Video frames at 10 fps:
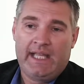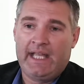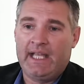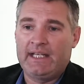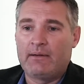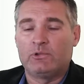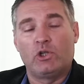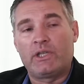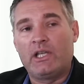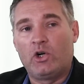and I'm
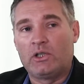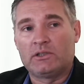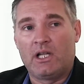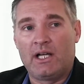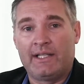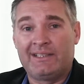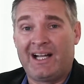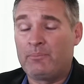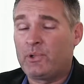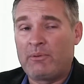looking online,
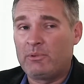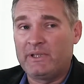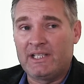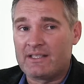I'm probably